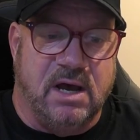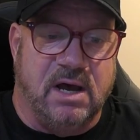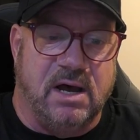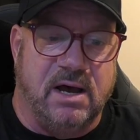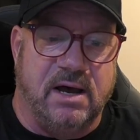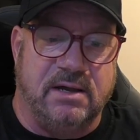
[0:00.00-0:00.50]

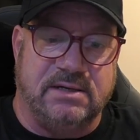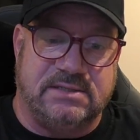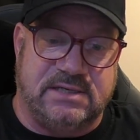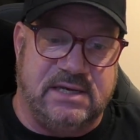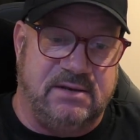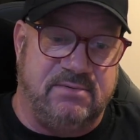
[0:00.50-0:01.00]
Uh,
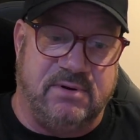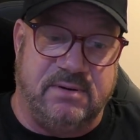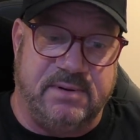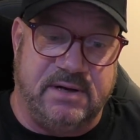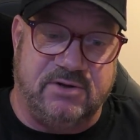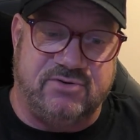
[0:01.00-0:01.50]
this kid would
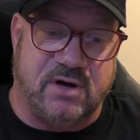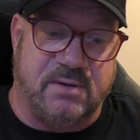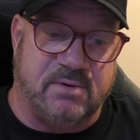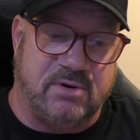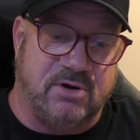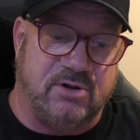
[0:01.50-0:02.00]
have been in
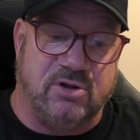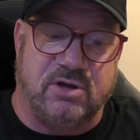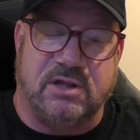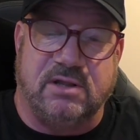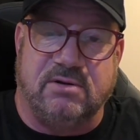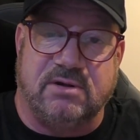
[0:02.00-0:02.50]
trouble. Good
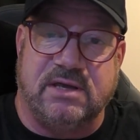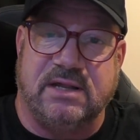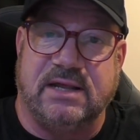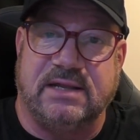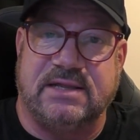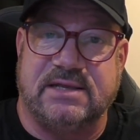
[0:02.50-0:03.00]
looking little
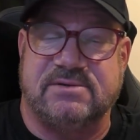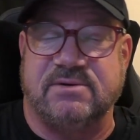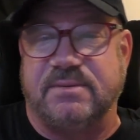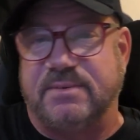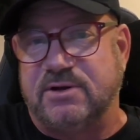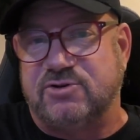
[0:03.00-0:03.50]
kid like this
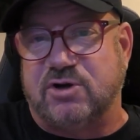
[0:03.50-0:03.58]
would have been in